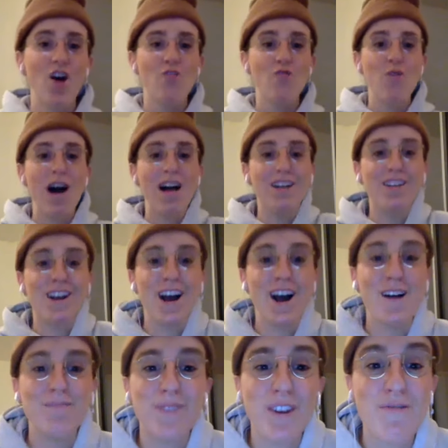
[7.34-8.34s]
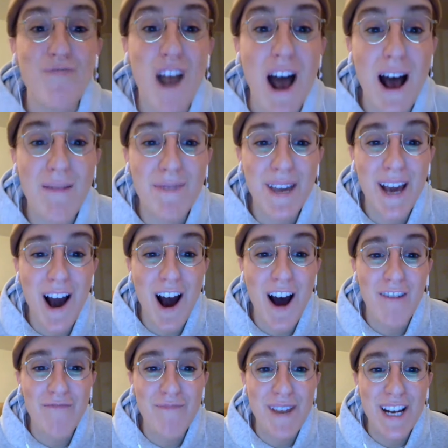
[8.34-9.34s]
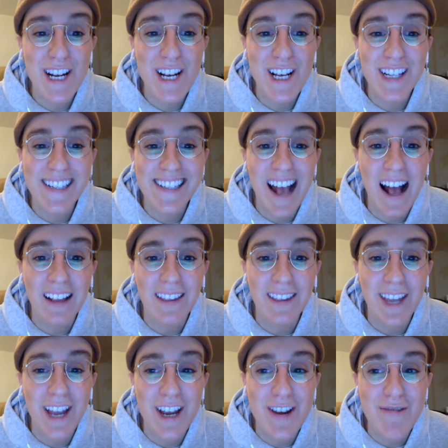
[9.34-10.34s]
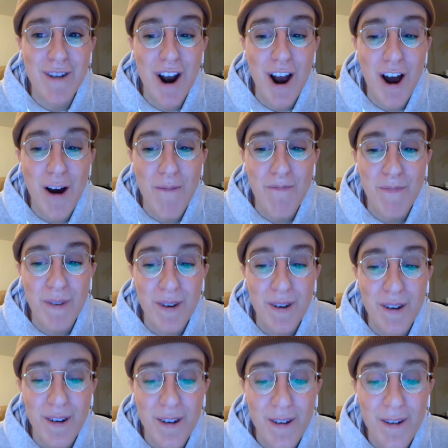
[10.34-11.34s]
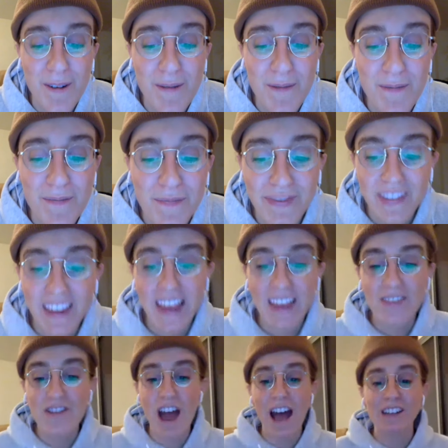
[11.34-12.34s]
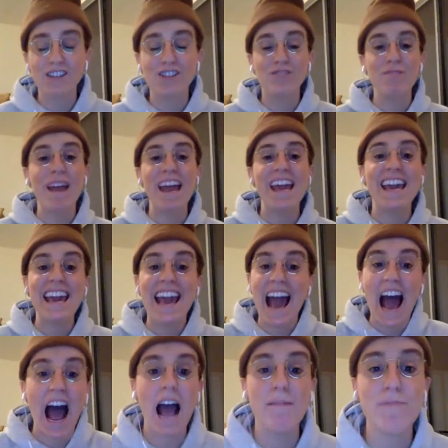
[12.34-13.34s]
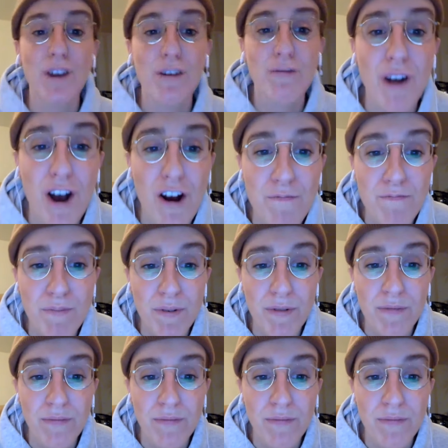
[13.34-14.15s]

Welcome to Robbie Hoffman Consulting Group. That's me. I'm the group.